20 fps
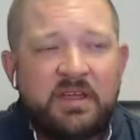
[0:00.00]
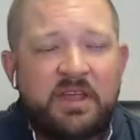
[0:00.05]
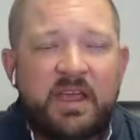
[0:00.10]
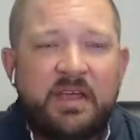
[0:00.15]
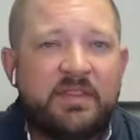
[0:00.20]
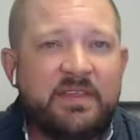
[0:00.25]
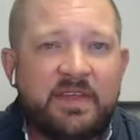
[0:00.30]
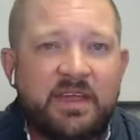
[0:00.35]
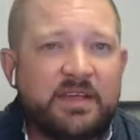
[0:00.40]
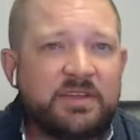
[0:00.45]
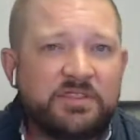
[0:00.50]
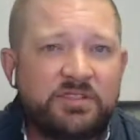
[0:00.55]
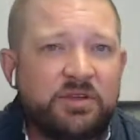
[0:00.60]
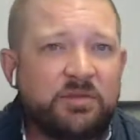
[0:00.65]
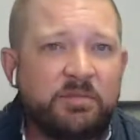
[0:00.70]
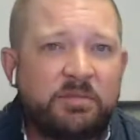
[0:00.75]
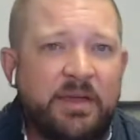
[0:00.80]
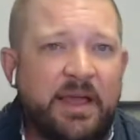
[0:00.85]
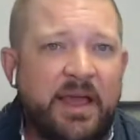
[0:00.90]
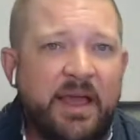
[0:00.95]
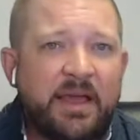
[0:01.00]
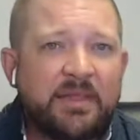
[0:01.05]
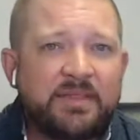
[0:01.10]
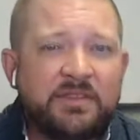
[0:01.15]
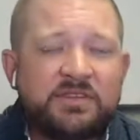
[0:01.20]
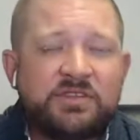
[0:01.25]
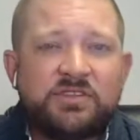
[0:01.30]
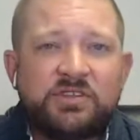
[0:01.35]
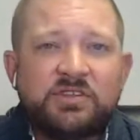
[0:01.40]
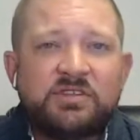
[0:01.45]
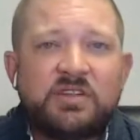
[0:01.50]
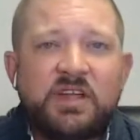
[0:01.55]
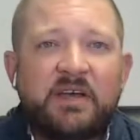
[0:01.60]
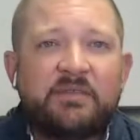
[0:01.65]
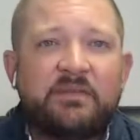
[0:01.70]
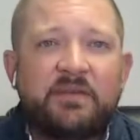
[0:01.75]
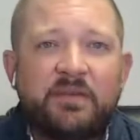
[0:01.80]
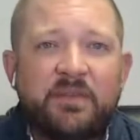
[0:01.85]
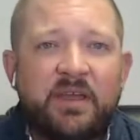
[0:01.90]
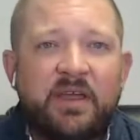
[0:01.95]
and the ISO path is just not
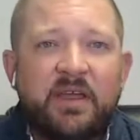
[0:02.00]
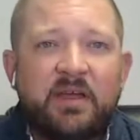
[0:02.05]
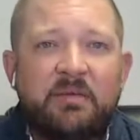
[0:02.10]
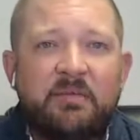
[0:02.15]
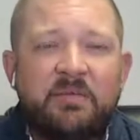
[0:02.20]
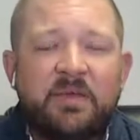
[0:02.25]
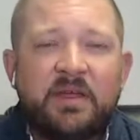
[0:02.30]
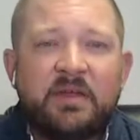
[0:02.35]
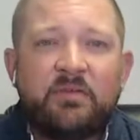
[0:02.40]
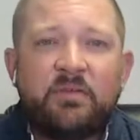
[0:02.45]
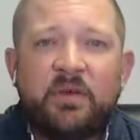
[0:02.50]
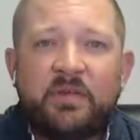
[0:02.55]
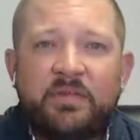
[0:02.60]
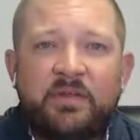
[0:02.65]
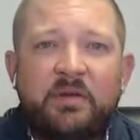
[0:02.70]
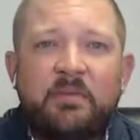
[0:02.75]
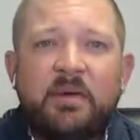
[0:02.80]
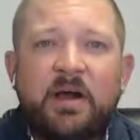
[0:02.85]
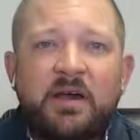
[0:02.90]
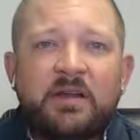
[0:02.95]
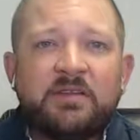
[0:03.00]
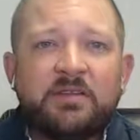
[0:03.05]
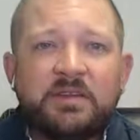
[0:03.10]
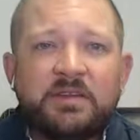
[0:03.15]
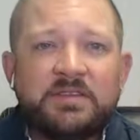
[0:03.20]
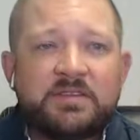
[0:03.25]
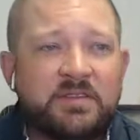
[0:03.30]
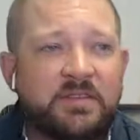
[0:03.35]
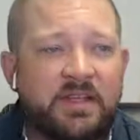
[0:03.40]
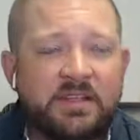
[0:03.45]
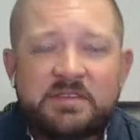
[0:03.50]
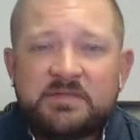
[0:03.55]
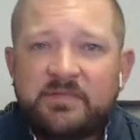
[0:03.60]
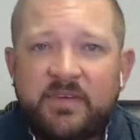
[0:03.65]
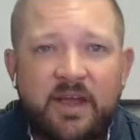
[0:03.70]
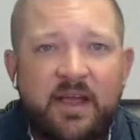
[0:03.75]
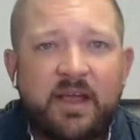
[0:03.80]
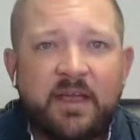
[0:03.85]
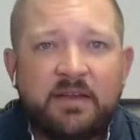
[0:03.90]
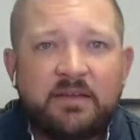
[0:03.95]
for them and what their model is, and that's
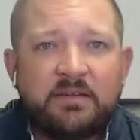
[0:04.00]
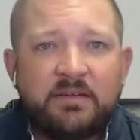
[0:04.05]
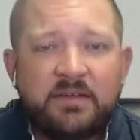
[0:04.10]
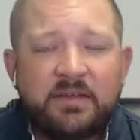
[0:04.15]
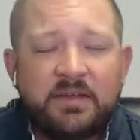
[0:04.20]
fine.